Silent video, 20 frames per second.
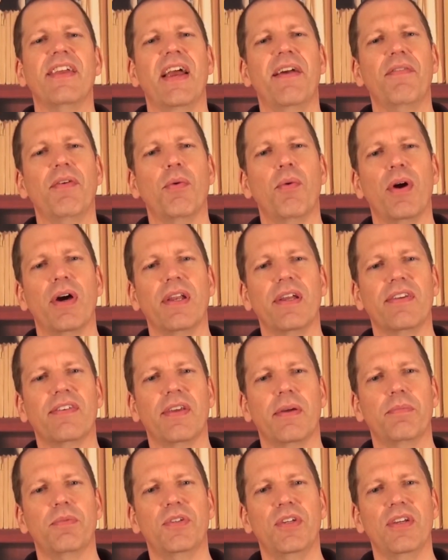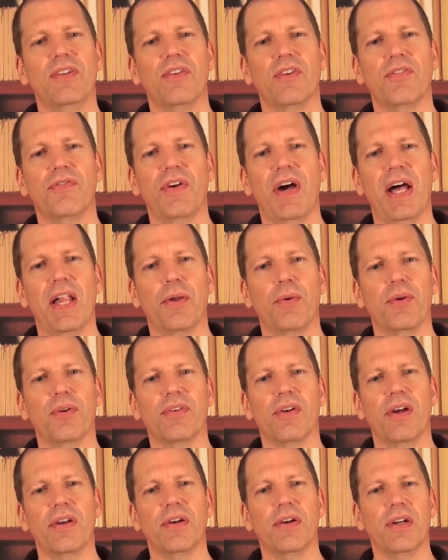everyone except Jesus'
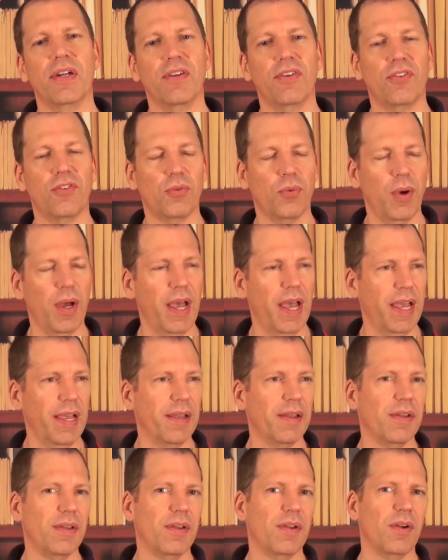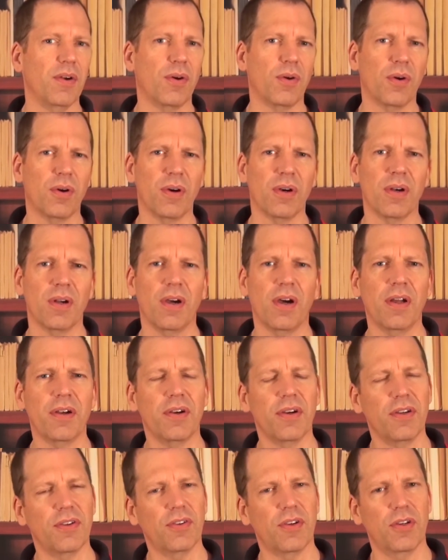followers under his sway or
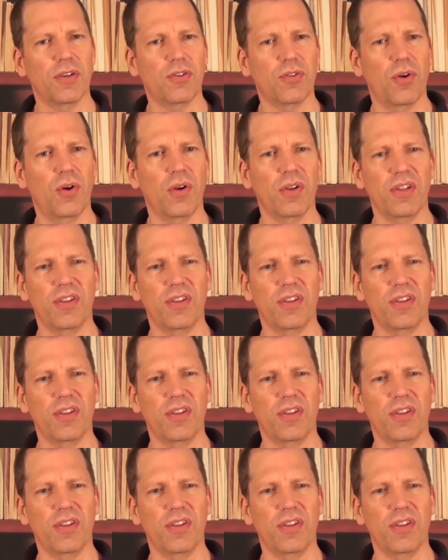under his control.